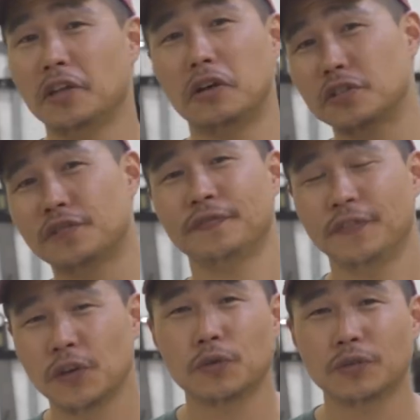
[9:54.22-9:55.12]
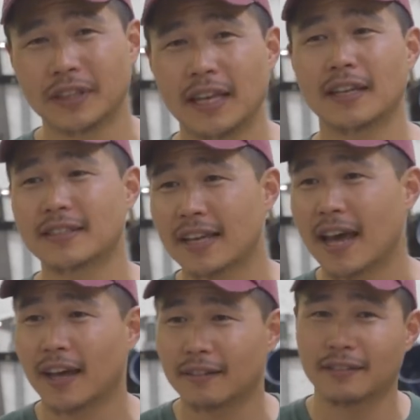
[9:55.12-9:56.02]
there's few things
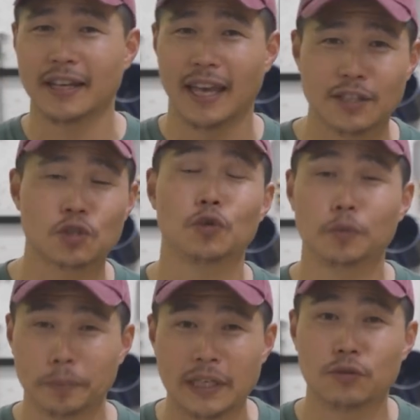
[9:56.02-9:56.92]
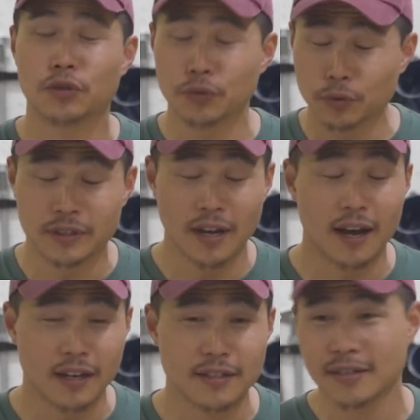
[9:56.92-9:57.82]
that the Xtool P2
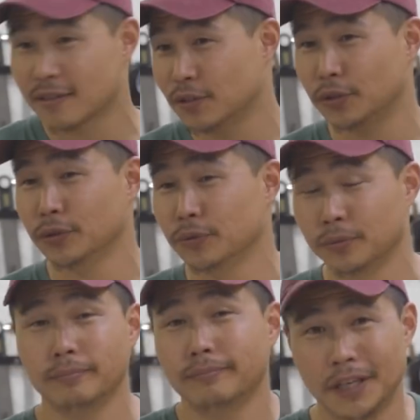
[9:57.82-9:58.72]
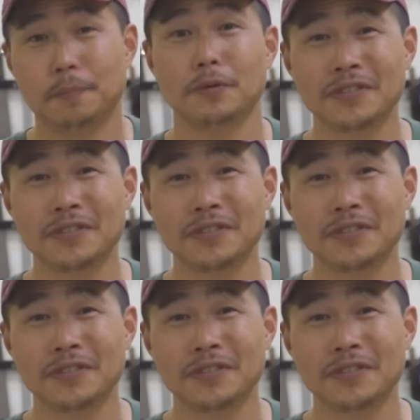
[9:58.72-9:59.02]
does to keep you